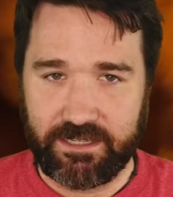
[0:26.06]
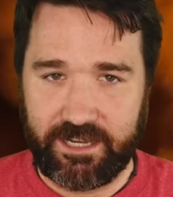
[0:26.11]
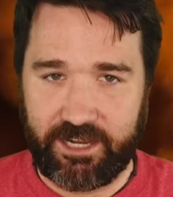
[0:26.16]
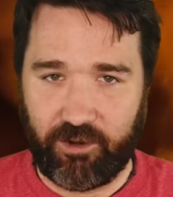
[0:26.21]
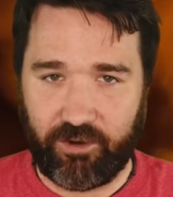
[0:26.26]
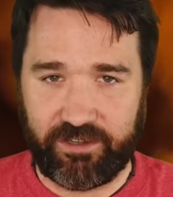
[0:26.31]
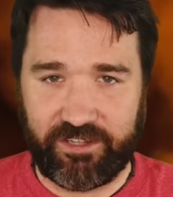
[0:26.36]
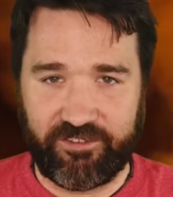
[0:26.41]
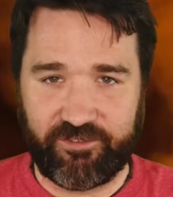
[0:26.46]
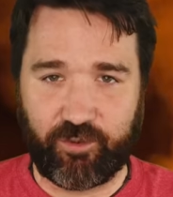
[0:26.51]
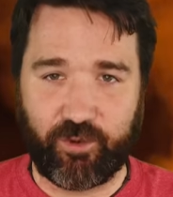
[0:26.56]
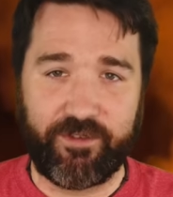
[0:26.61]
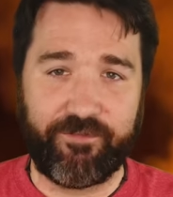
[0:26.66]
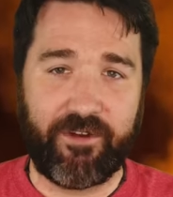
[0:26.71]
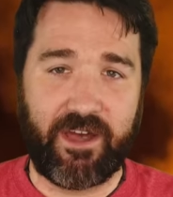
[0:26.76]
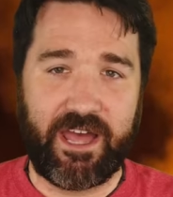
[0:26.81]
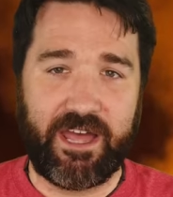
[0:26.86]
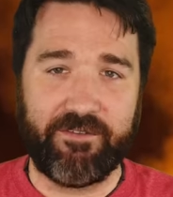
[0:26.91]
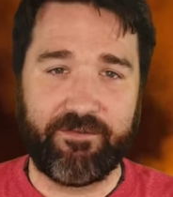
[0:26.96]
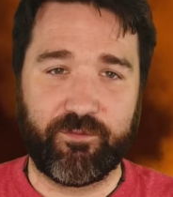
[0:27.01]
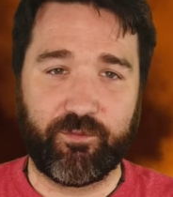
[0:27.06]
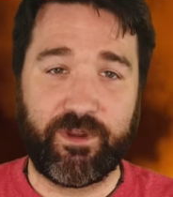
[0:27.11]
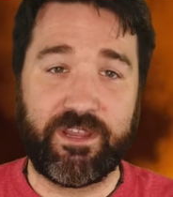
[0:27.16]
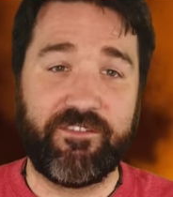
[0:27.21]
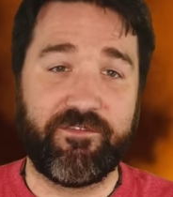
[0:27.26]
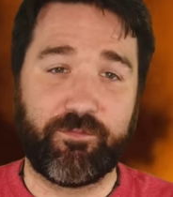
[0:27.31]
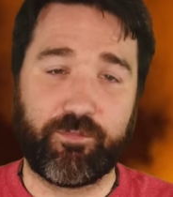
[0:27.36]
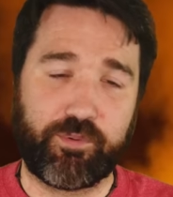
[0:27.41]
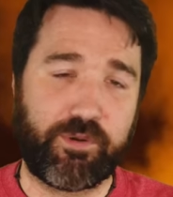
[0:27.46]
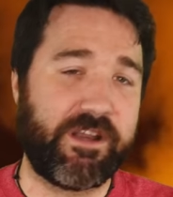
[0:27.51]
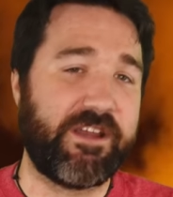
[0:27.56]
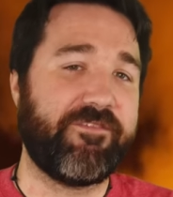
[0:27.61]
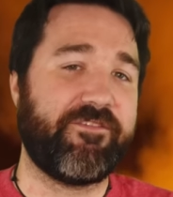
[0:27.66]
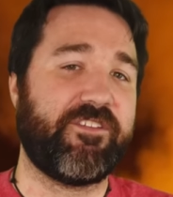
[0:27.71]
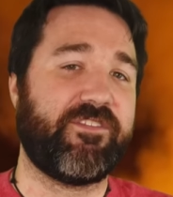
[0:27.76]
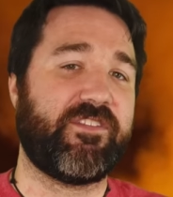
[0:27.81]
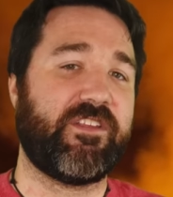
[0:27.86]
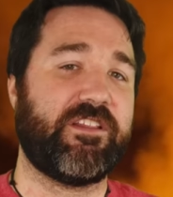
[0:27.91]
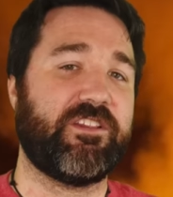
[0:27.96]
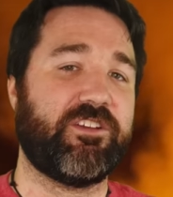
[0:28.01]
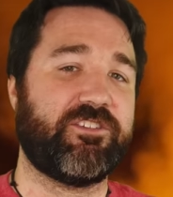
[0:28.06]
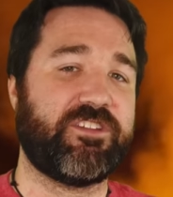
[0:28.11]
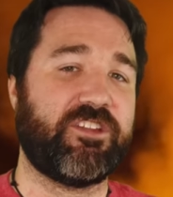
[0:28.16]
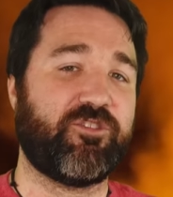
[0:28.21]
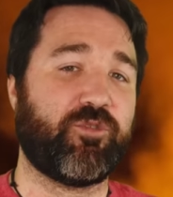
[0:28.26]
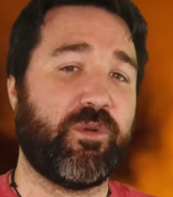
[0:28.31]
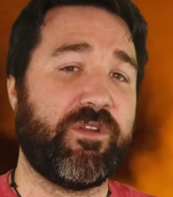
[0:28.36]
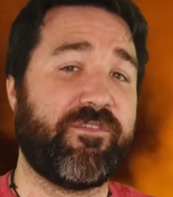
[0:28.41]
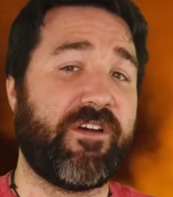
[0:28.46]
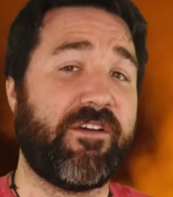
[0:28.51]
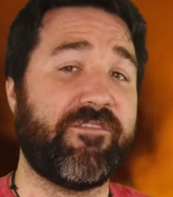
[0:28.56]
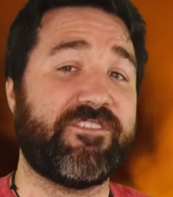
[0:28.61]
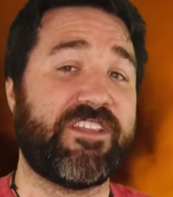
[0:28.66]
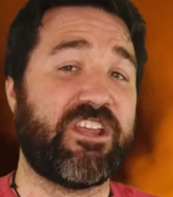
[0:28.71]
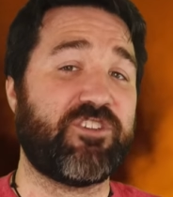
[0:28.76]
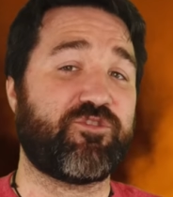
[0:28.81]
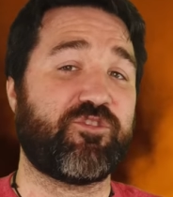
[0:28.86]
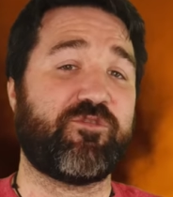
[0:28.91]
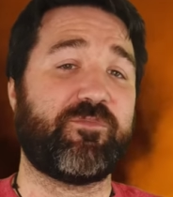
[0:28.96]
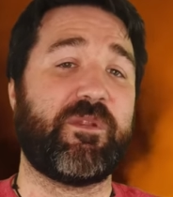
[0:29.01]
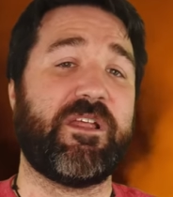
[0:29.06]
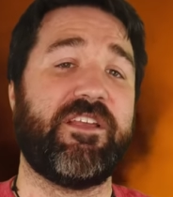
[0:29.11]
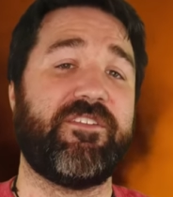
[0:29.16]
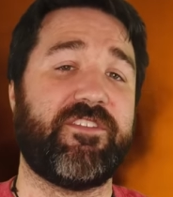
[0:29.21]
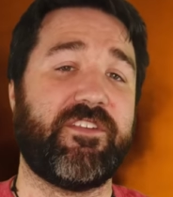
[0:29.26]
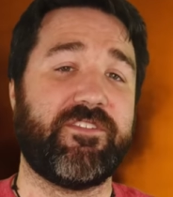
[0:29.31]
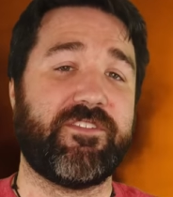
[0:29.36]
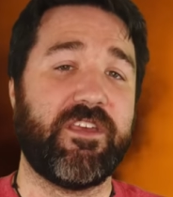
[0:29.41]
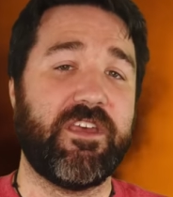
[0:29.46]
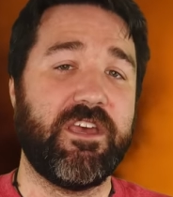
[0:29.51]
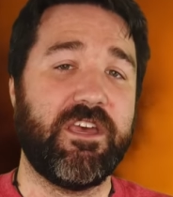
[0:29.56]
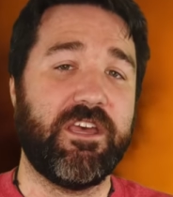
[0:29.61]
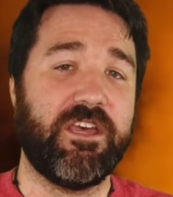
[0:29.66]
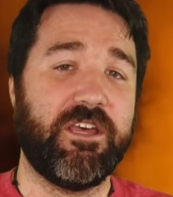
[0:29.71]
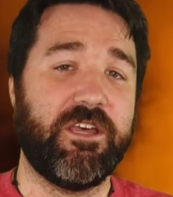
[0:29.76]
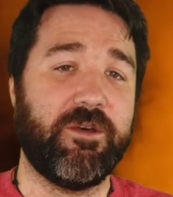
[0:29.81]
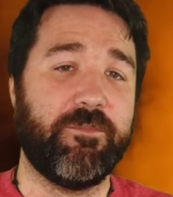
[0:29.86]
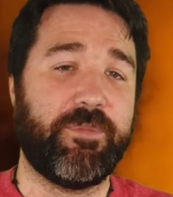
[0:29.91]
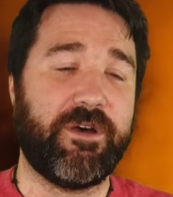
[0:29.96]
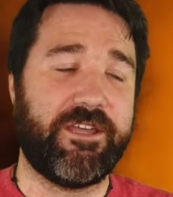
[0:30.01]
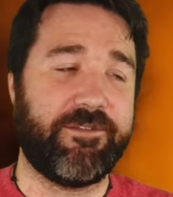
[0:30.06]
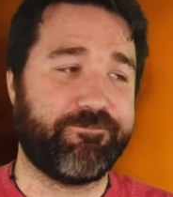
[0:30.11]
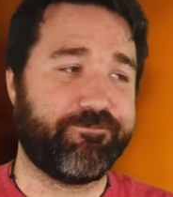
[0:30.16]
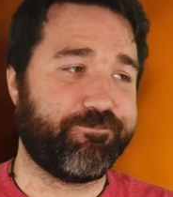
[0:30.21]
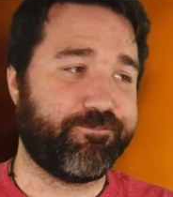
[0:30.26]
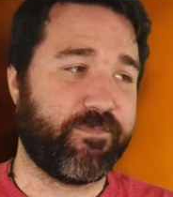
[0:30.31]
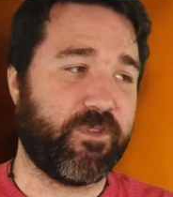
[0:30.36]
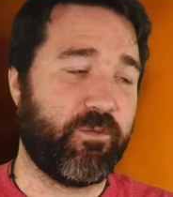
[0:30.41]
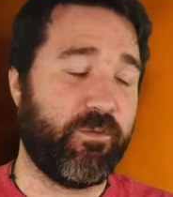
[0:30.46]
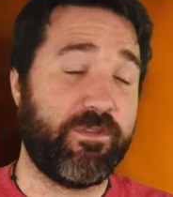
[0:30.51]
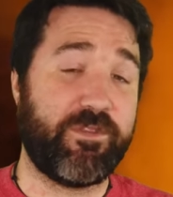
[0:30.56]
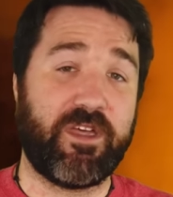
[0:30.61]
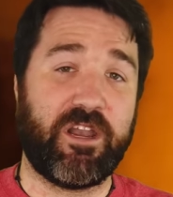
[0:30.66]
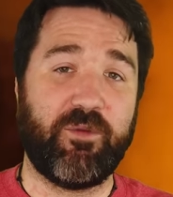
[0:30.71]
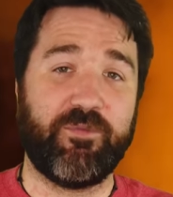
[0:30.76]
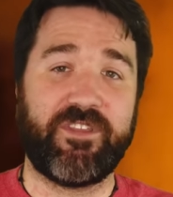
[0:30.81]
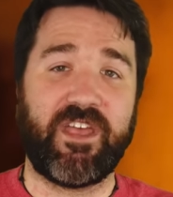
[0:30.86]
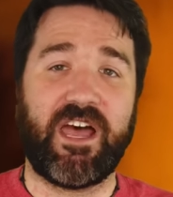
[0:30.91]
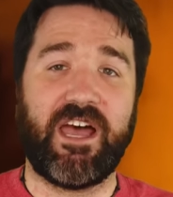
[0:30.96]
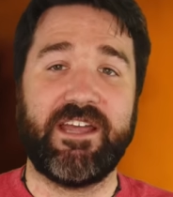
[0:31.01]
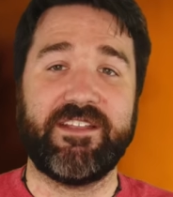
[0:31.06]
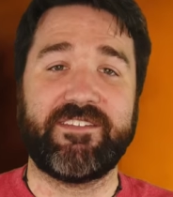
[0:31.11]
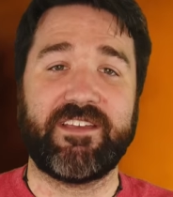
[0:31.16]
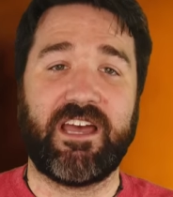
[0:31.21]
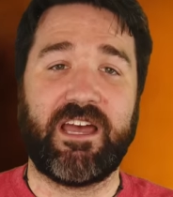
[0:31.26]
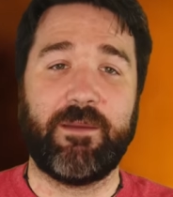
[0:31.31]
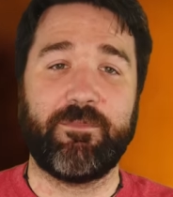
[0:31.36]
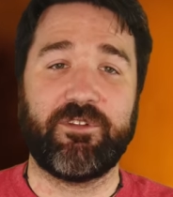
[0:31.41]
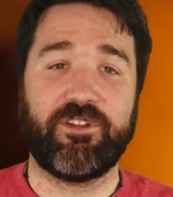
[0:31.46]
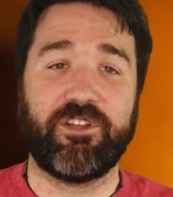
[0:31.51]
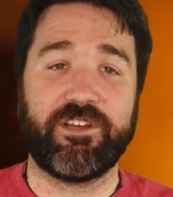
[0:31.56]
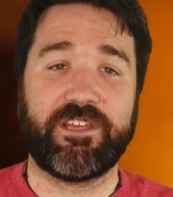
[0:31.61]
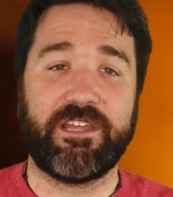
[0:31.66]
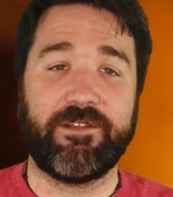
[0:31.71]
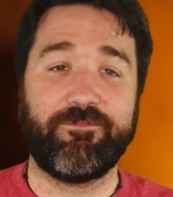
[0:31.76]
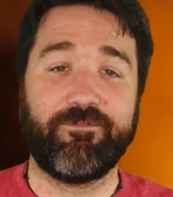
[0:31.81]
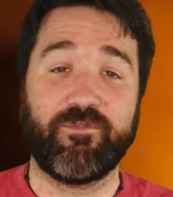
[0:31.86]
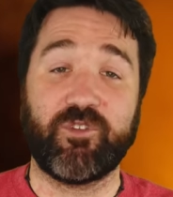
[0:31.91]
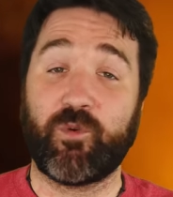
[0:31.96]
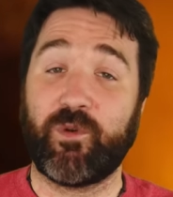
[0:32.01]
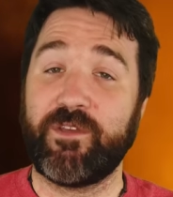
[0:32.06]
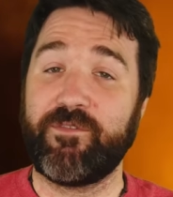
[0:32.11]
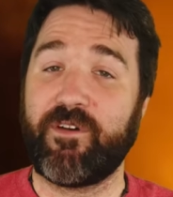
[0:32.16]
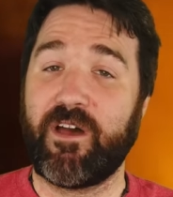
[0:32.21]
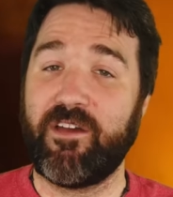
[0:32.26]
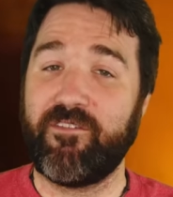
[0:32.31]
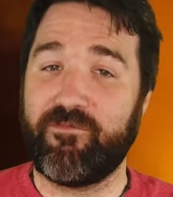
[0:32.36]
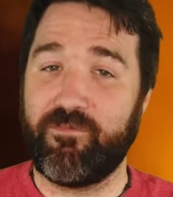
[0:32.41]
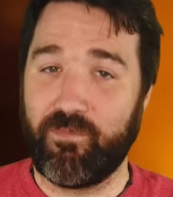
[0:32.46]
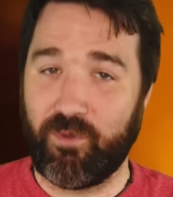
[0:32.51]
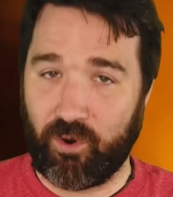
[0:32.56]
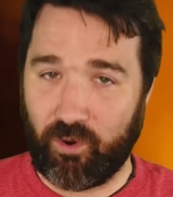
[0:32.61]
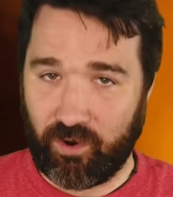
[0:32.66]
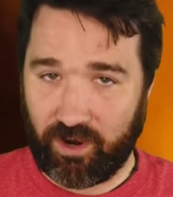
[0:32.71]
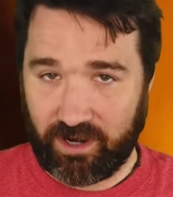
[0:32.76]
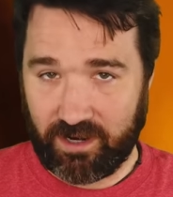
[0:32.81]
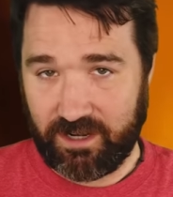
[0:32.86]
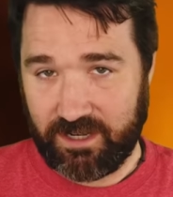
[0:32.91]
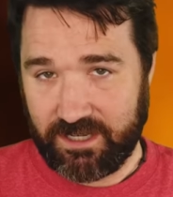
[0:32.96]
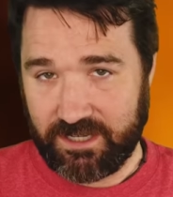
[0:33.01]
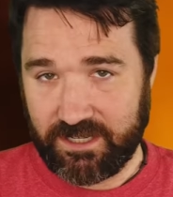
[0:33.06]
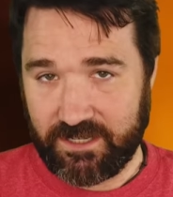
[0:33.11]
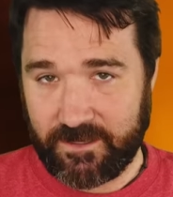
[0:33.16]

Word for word: Here at List 25, we've previously looked at 25 dangerous places, but we thought it was high time to look at 25 more.